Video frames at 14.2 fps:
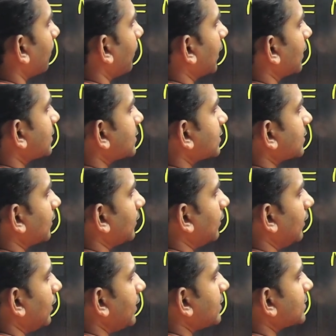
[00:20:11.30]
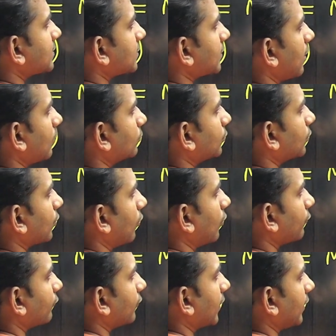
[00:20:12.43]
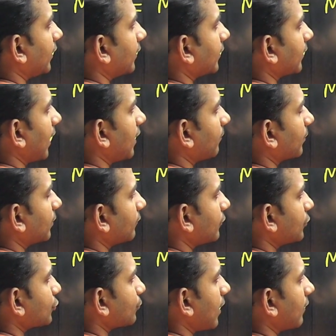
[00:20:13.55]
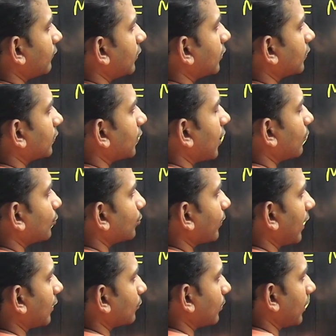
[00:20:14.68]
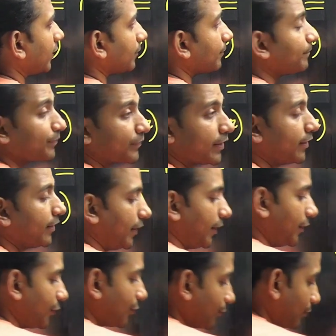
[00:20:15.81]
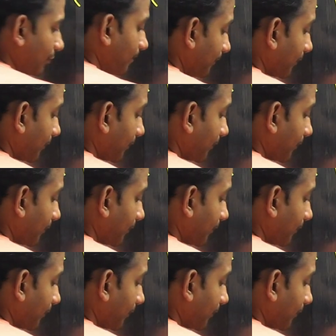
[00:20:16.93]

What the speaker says: plus least count of vernier caliper, which you have learned how to calculate, into